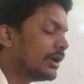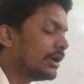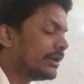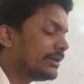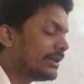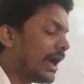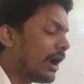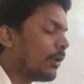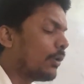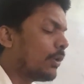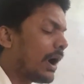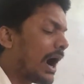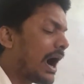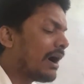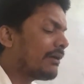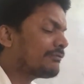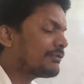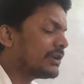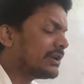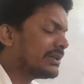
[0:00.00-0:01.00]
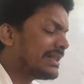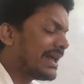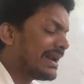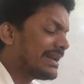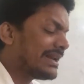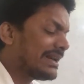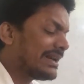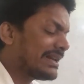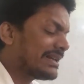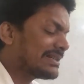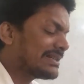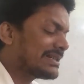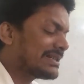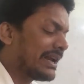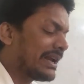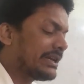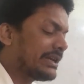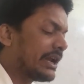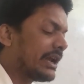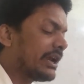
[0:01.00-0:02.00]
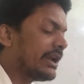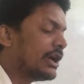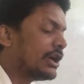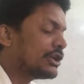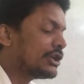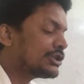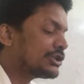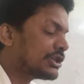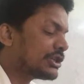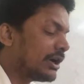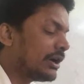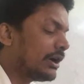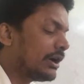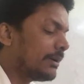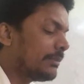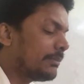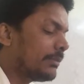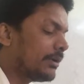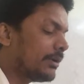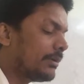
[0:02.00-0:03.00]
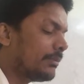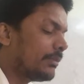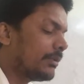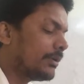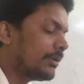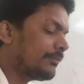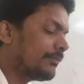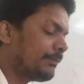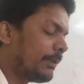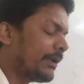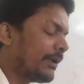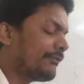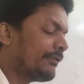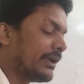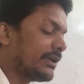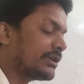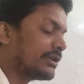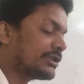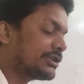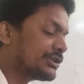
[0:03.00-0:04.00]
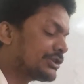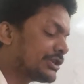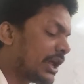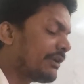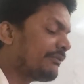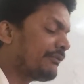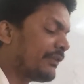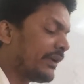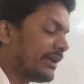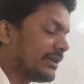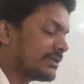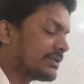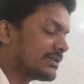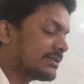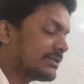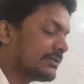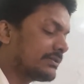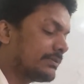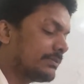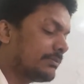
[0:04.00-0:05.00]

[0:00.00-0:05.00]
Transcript: Now, after that it is stated perfect surface.